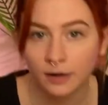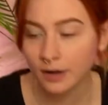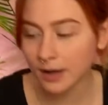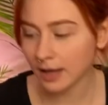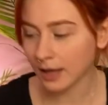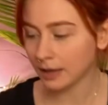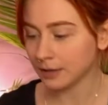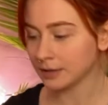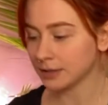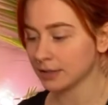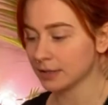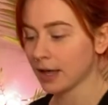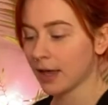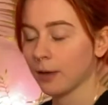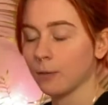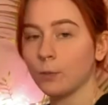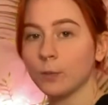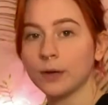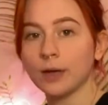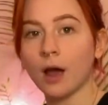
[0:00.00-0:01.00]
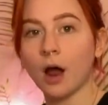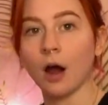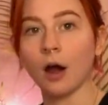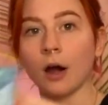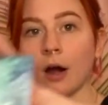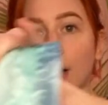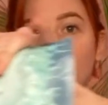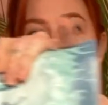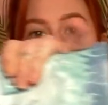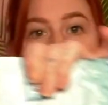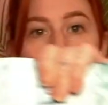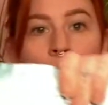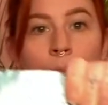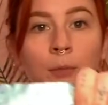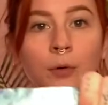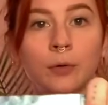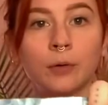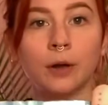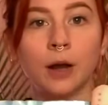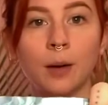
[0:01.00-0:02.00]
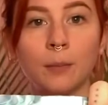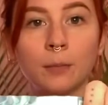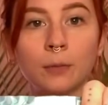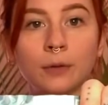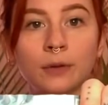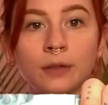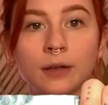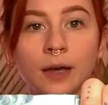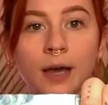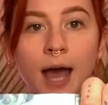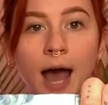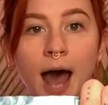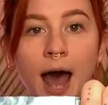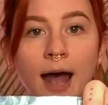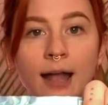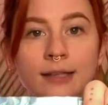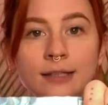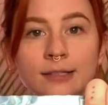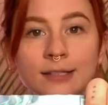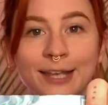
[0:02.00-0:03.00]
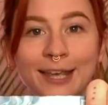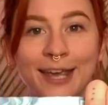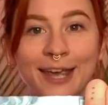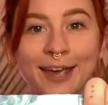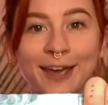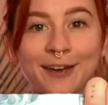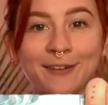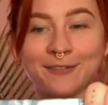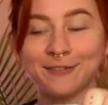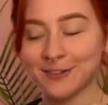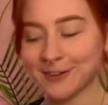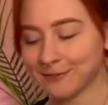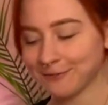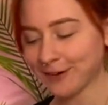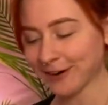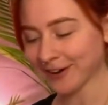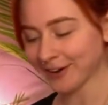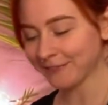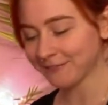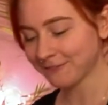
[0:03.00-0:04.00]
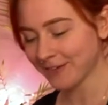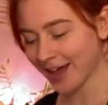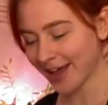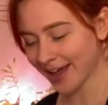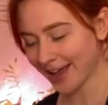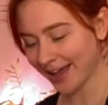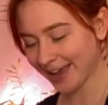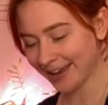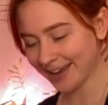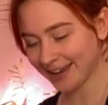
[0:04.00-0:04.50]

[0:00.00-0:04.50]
and today we are brewing up with God's Gift. Very fun!